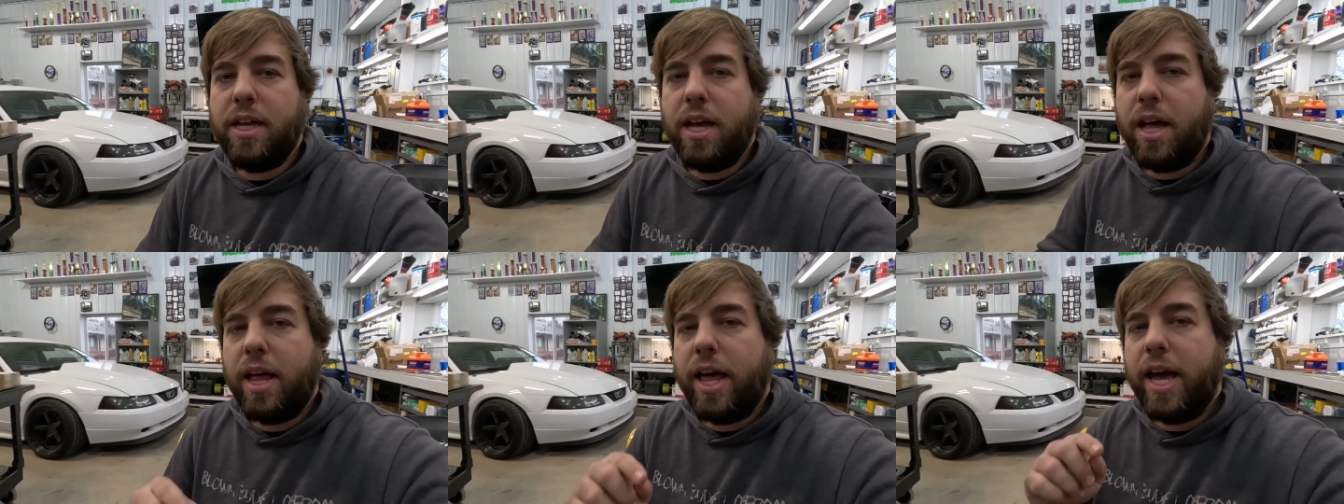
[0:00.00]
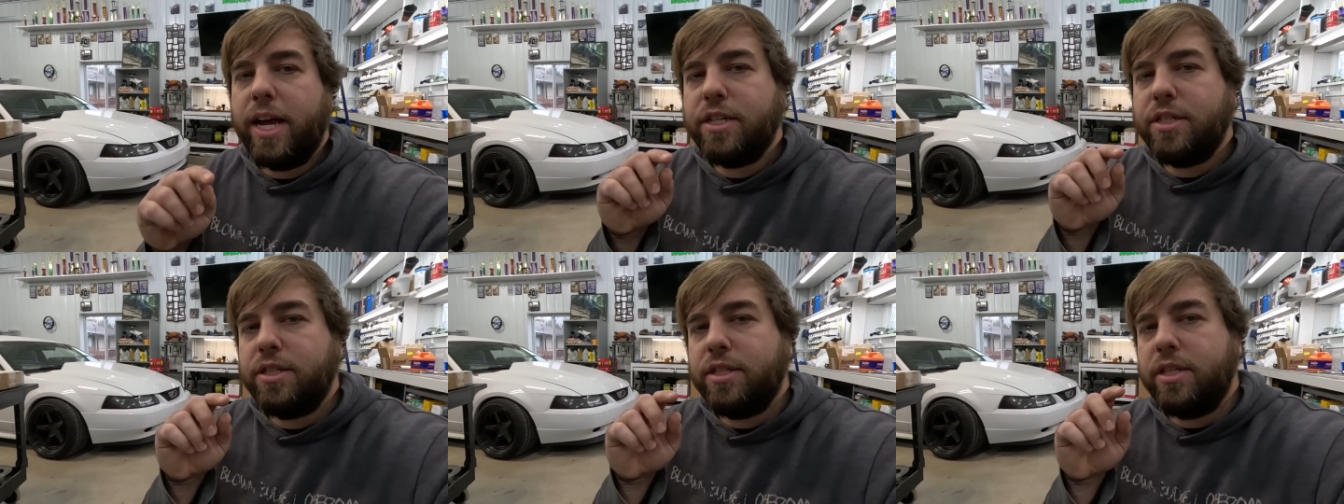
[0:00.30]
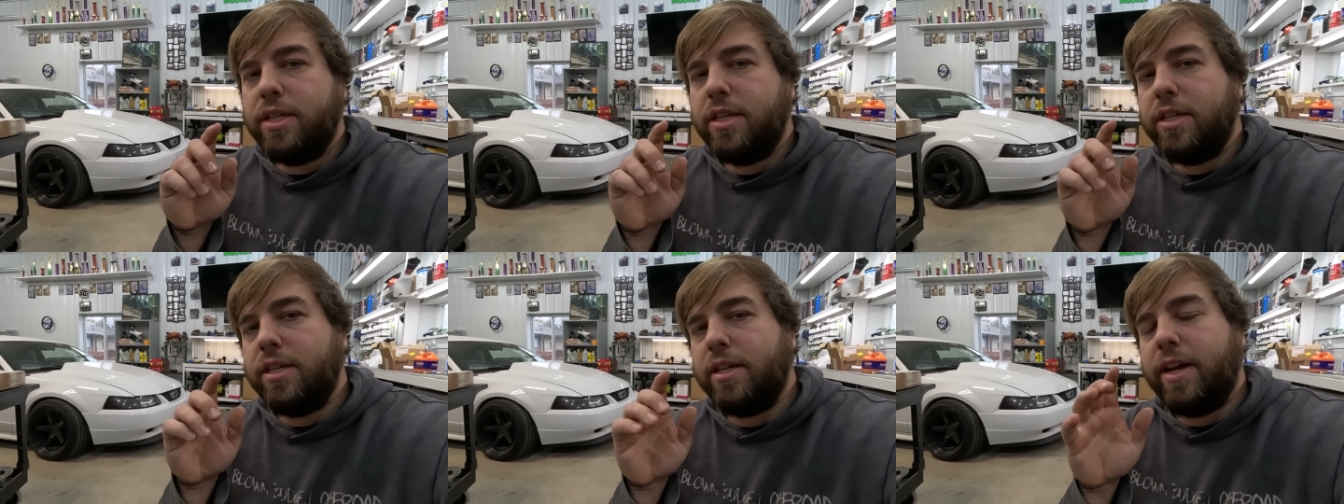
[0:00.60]
I'll
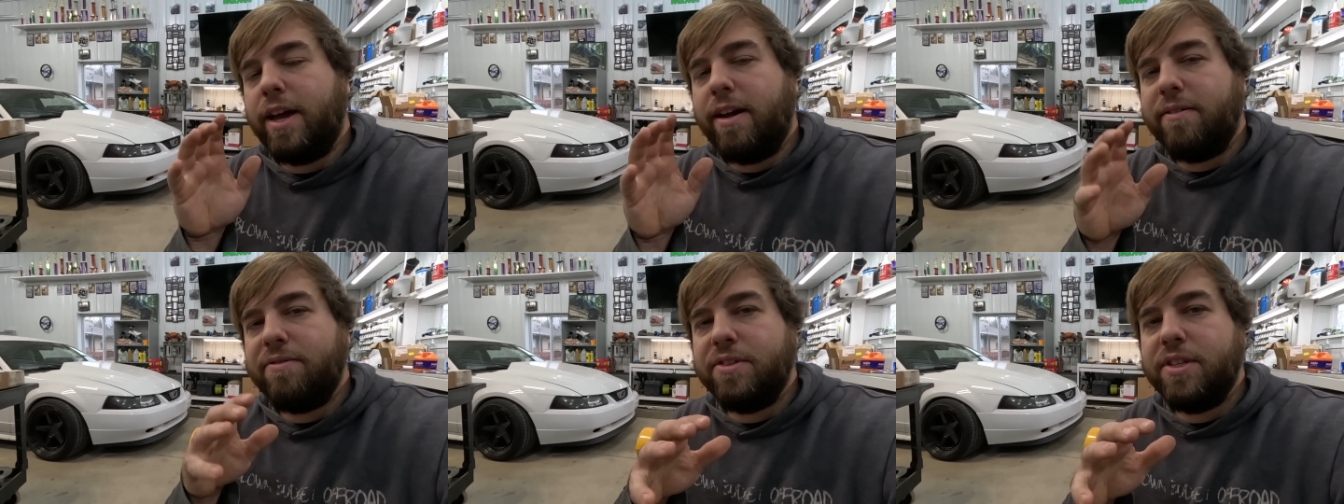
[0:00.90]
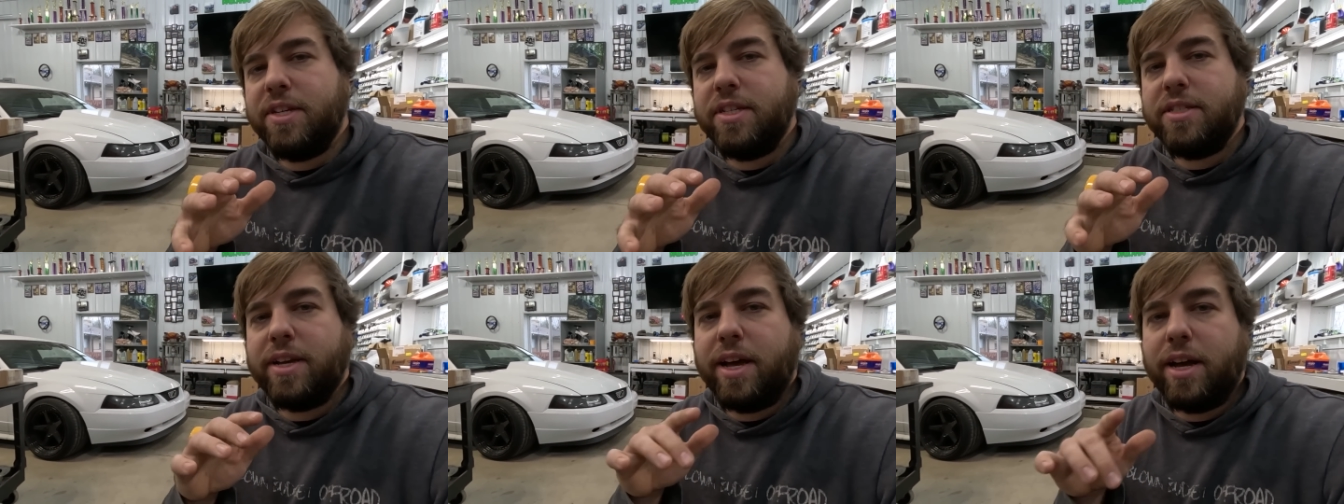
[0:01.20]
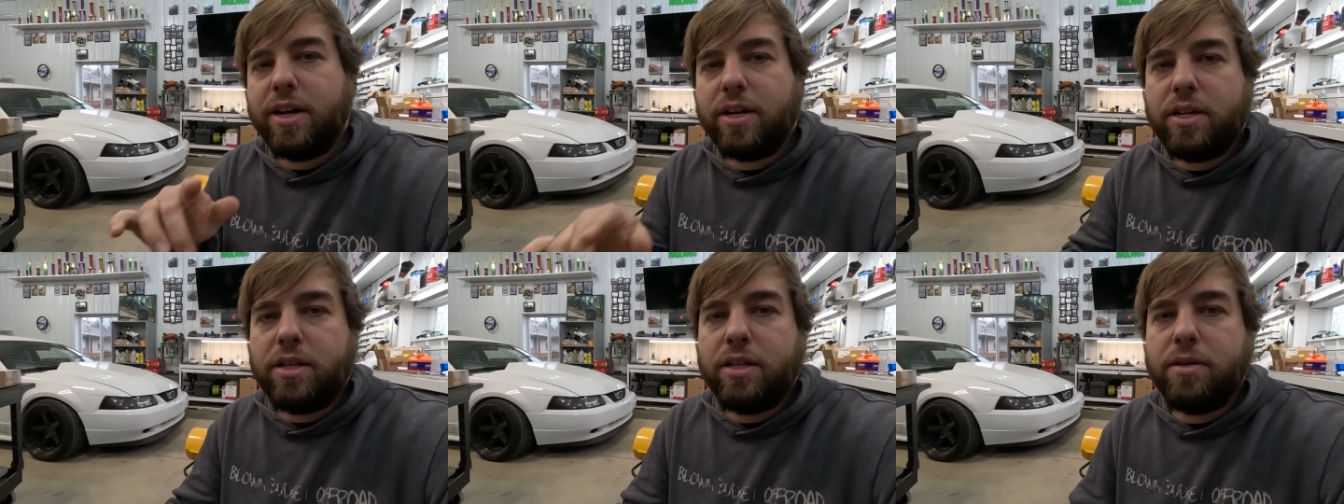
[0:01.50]
actually, after this,
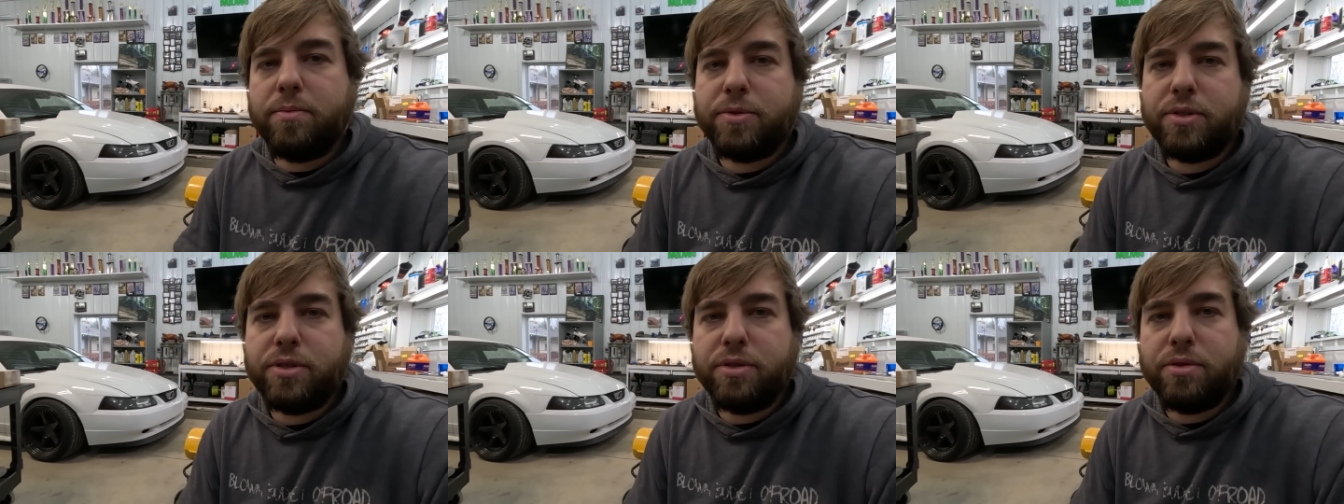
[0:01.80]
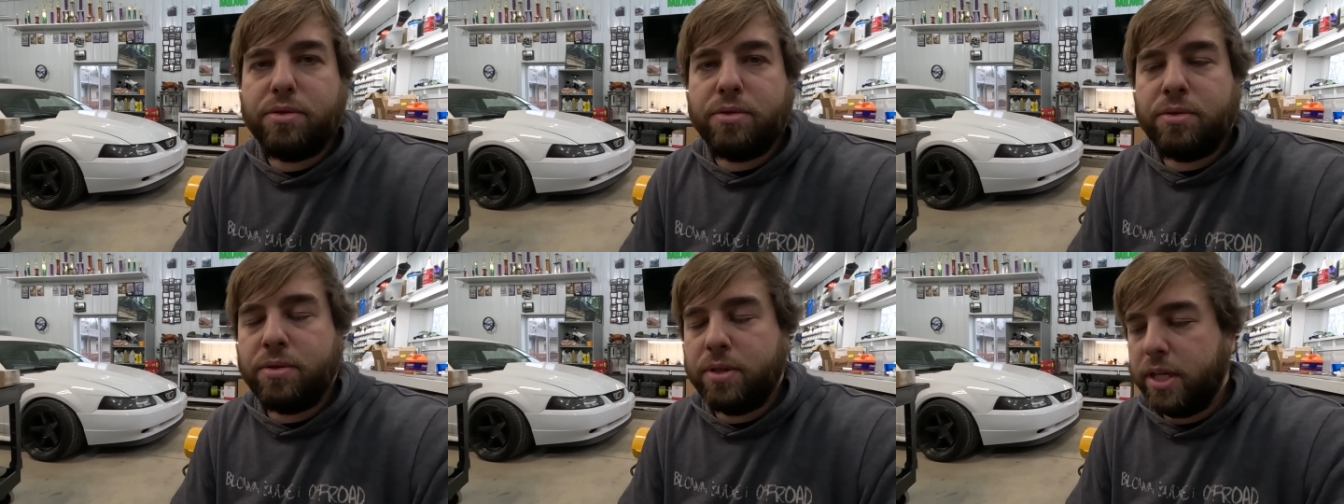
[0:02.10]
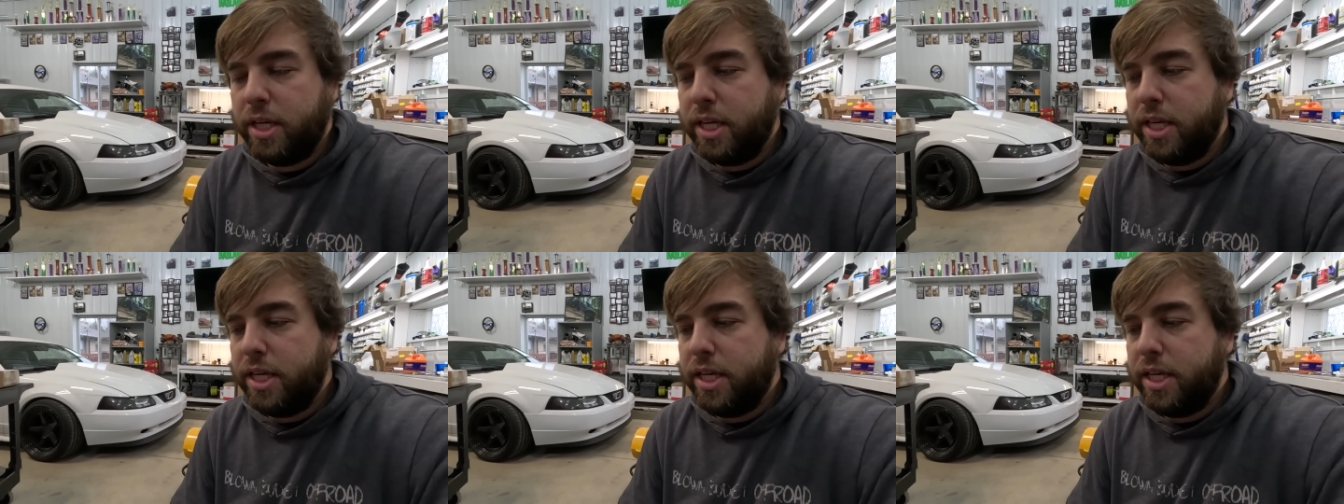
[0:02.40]
I'll clip to